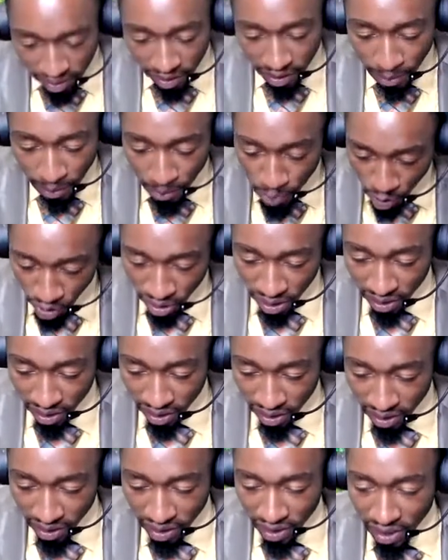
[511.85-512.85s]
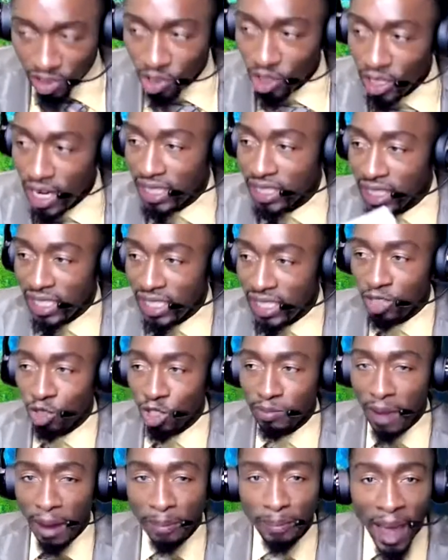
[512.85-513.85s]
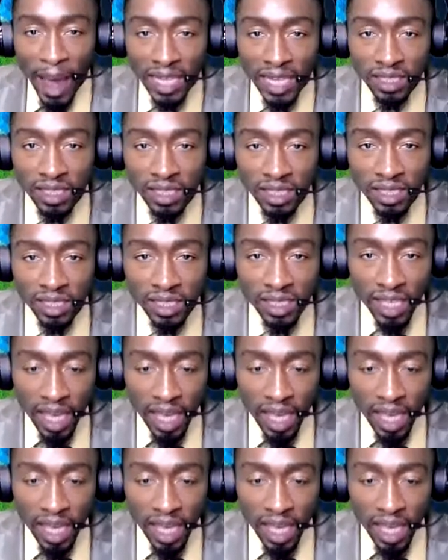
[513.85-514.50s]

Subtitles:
I'm looking. So let's say this was my policy.